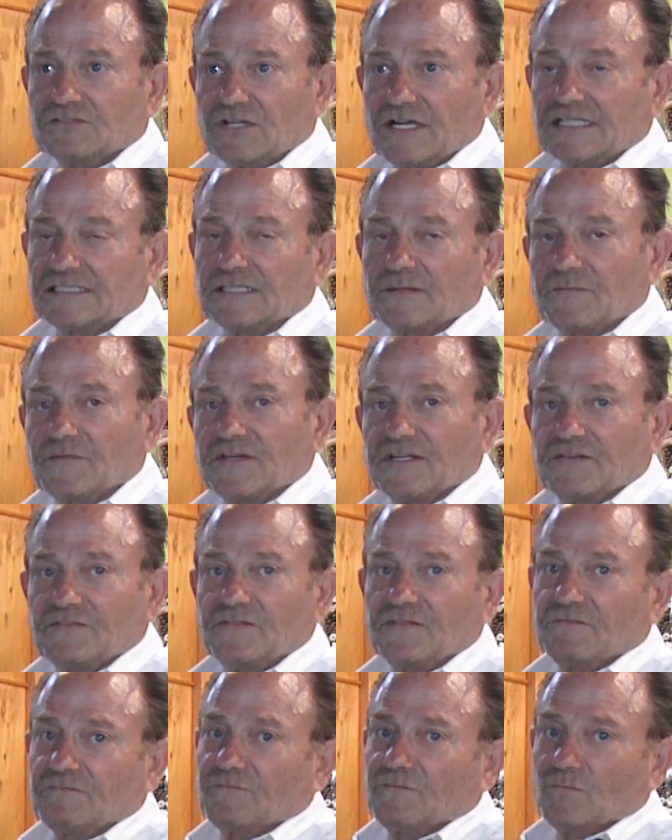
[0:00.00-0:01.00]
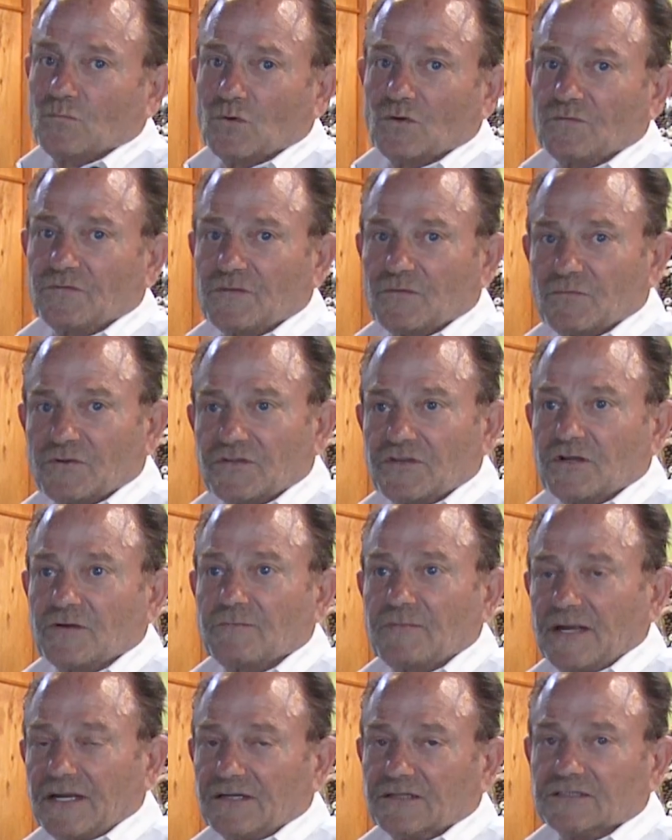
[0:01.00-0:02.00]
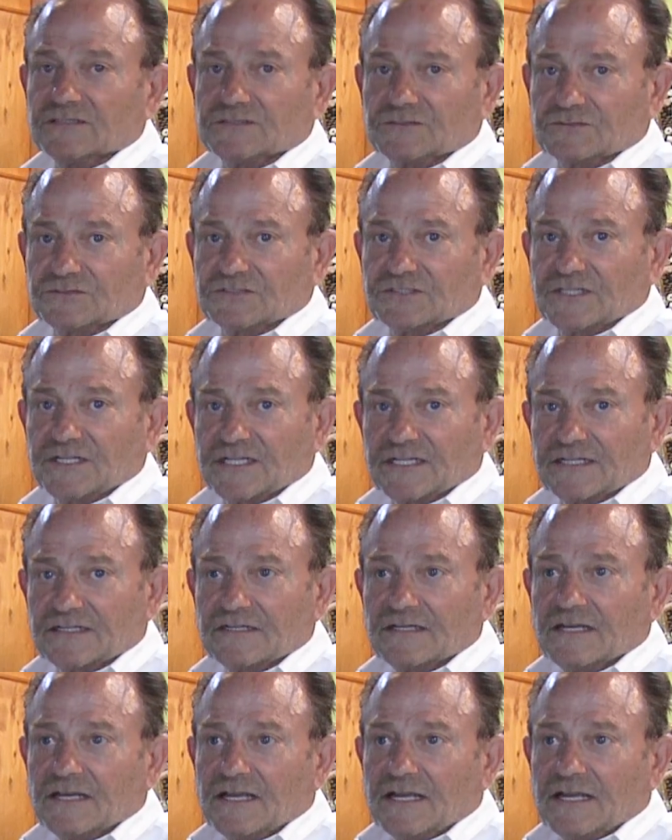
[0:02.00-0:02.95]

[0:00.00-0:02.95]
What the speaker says: try something different than what their parents were drinking.